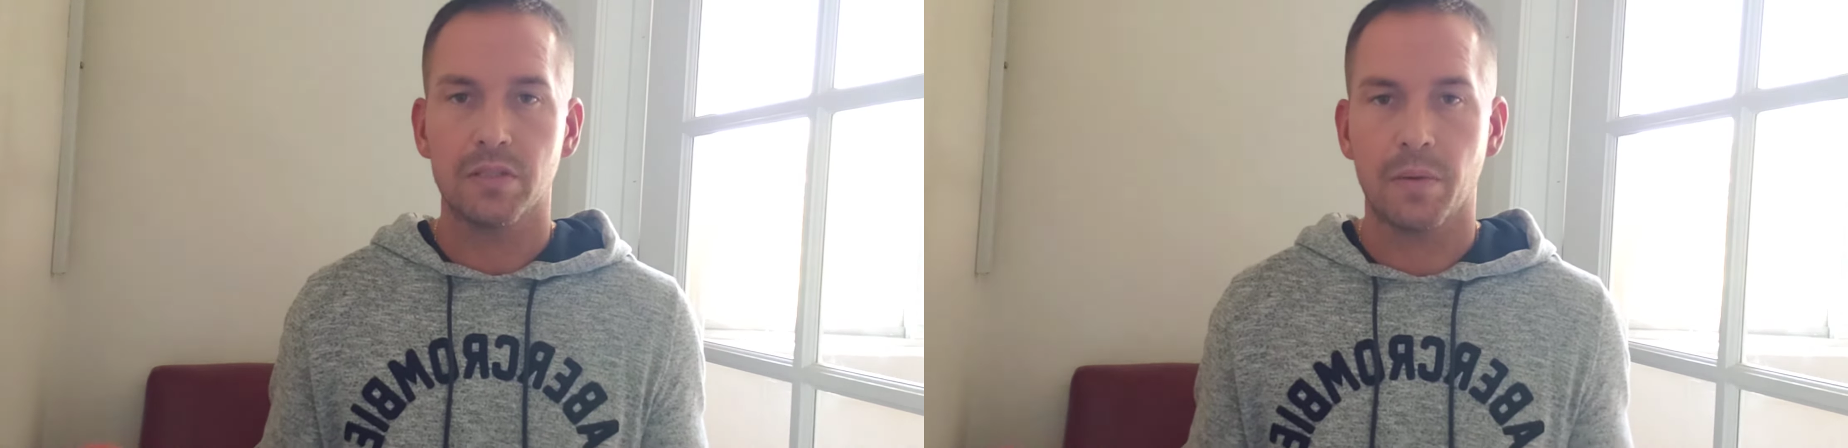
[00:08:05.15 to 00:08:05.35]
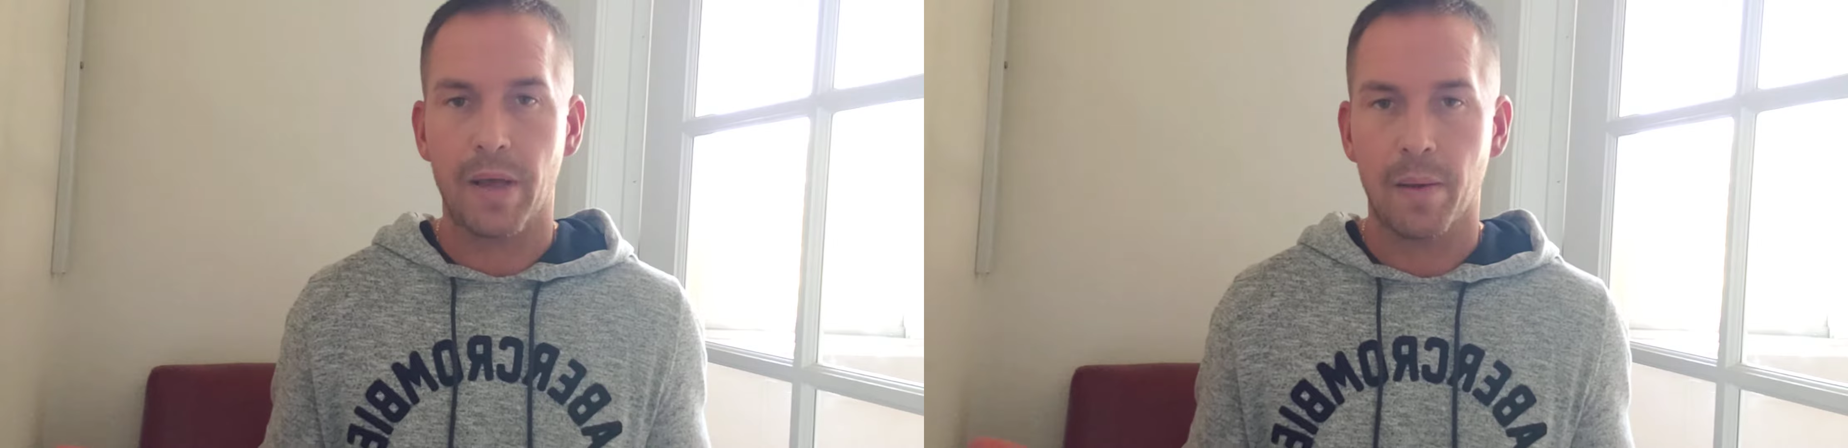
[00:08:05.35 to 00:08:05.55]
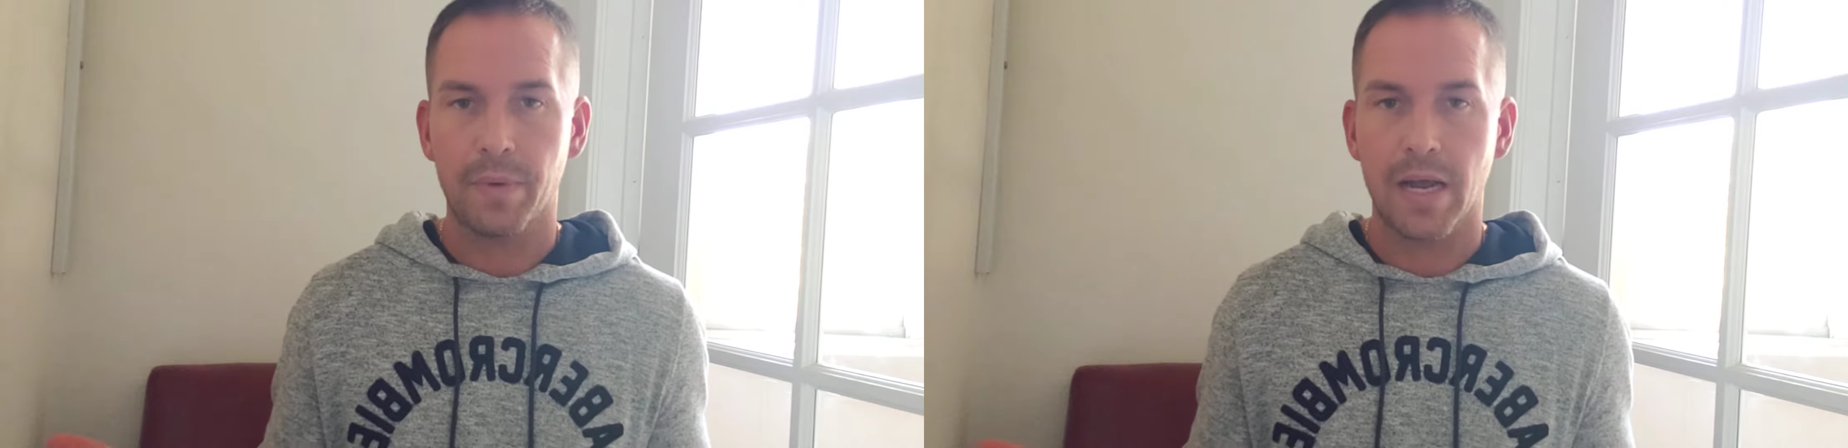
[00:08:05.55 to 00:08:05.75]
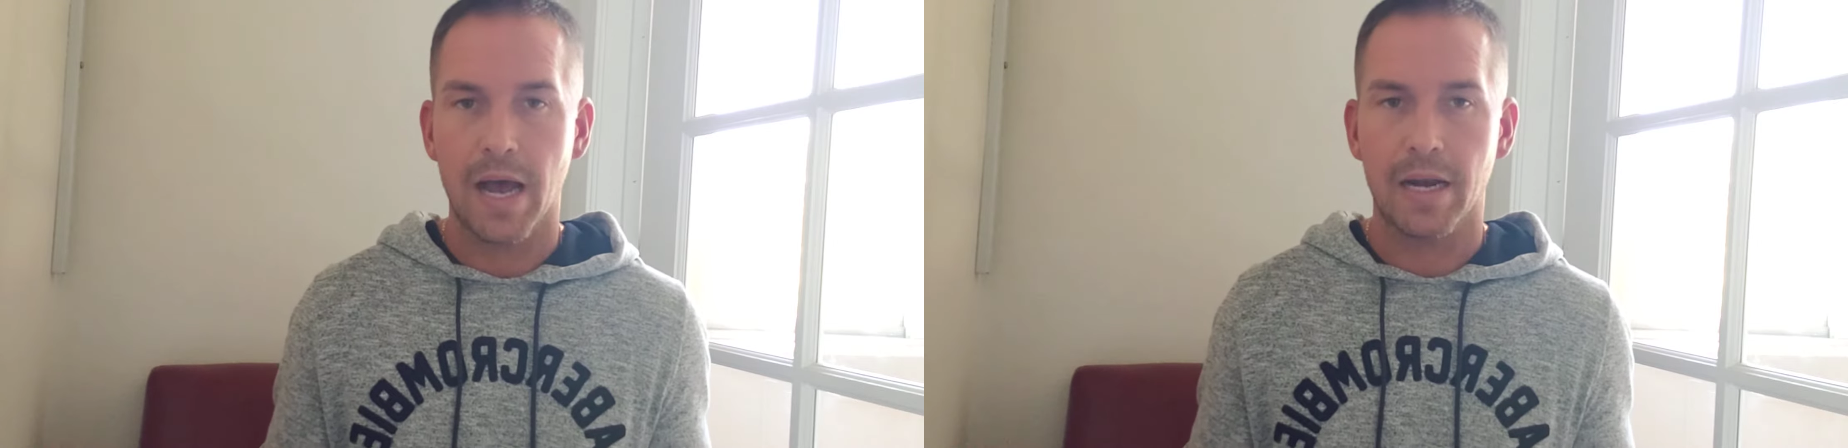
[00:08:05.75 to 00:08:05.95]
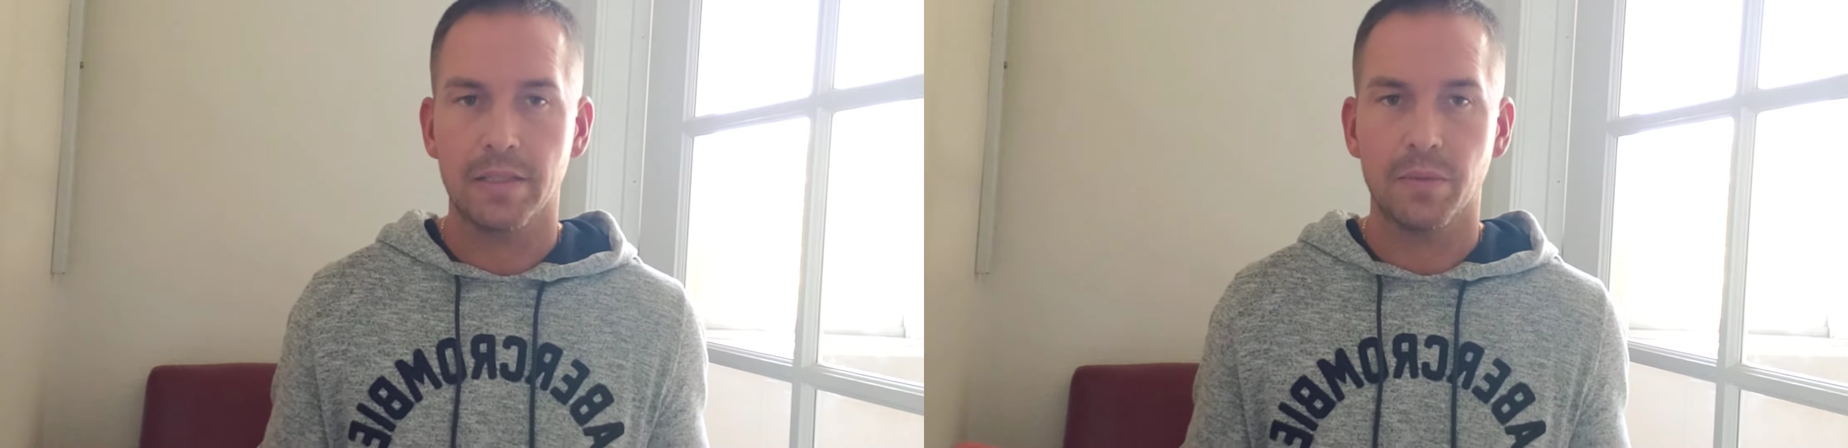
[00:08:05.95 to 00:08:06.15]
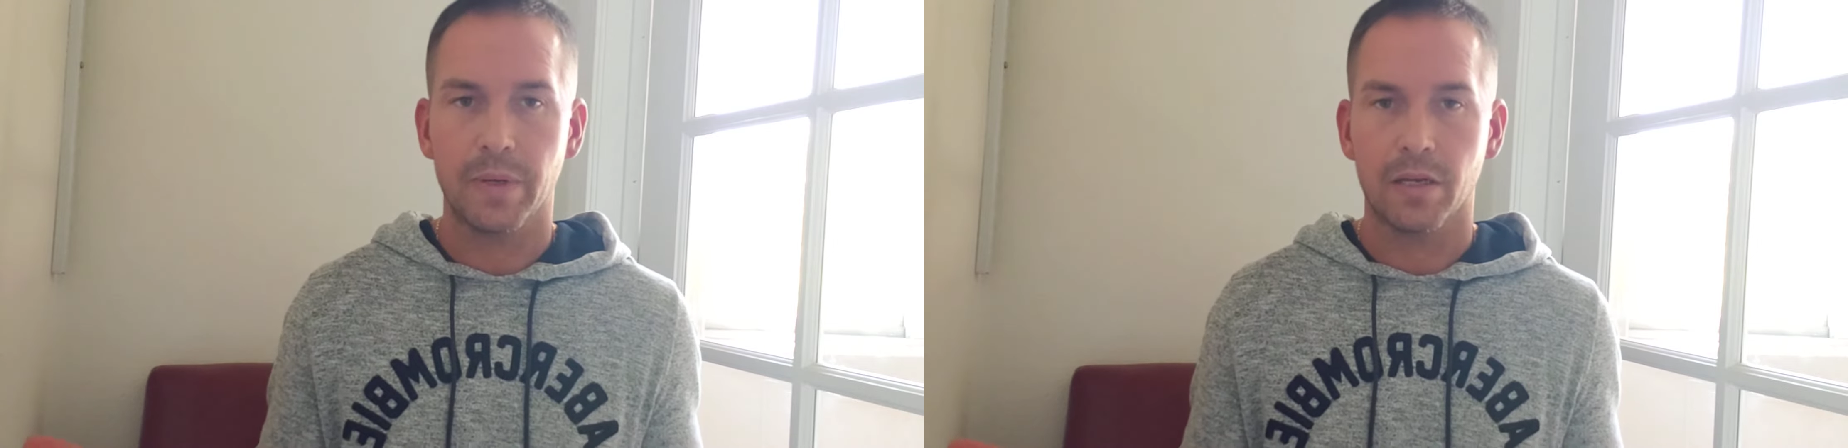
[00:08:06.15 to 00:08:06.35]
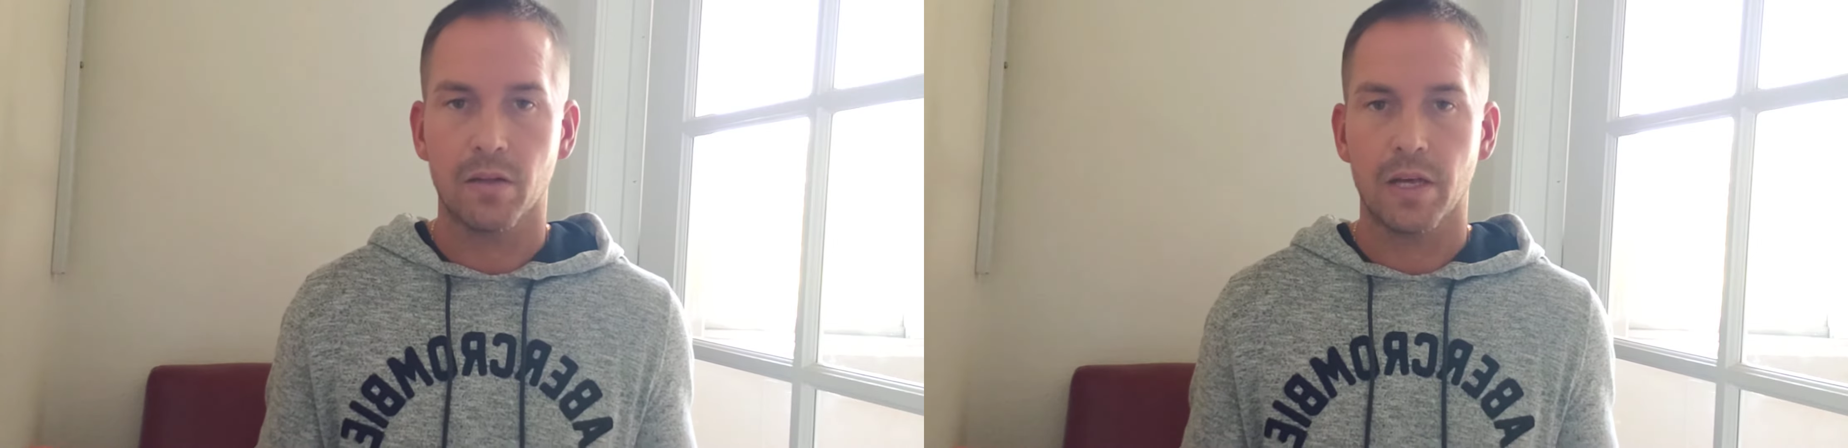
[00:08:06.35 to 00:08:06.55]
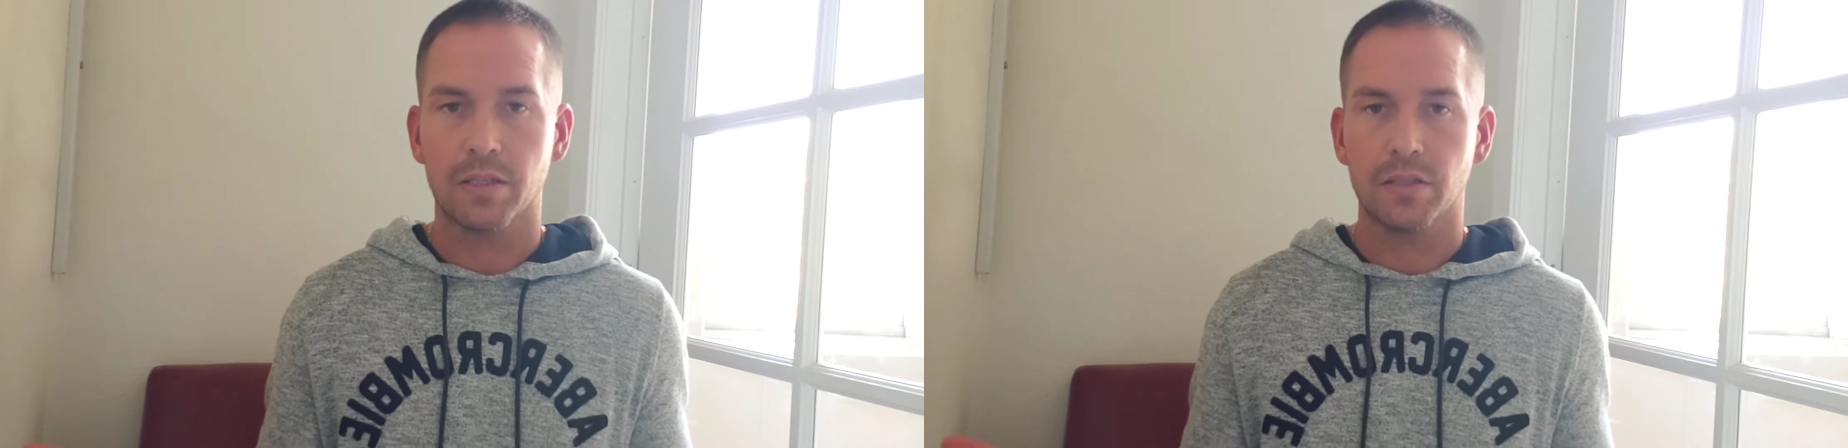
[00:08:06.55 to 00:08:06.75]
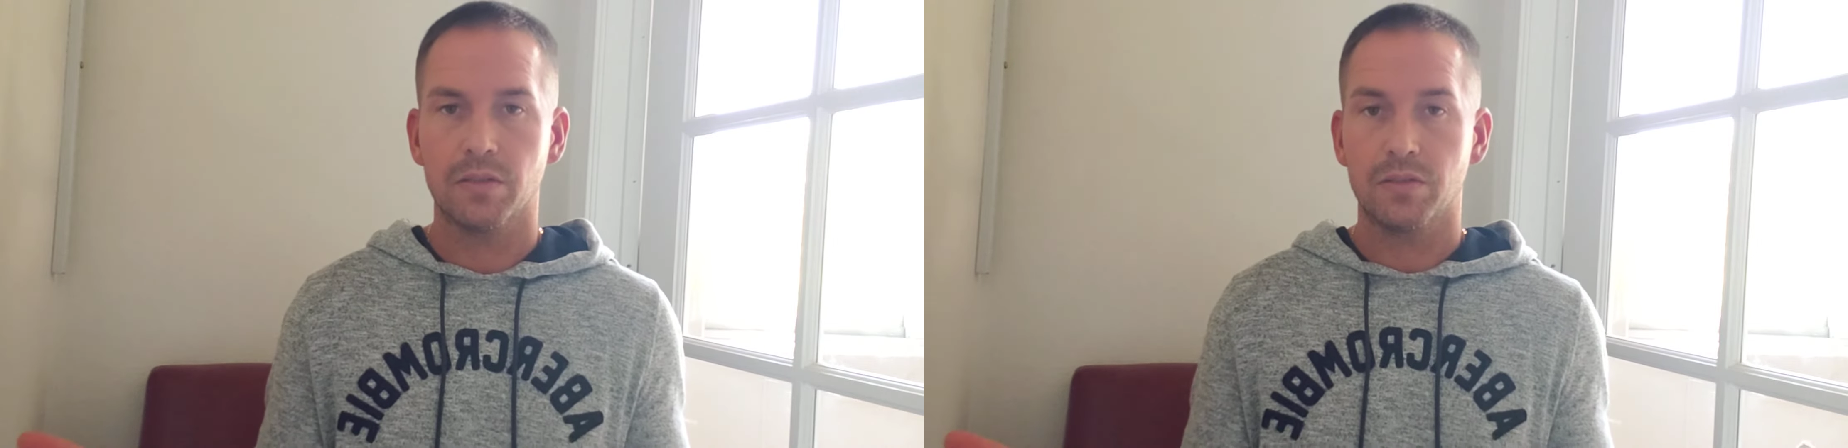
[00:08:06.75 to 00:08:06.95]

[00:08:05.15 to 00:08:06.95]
I'm happy to add it to my collection.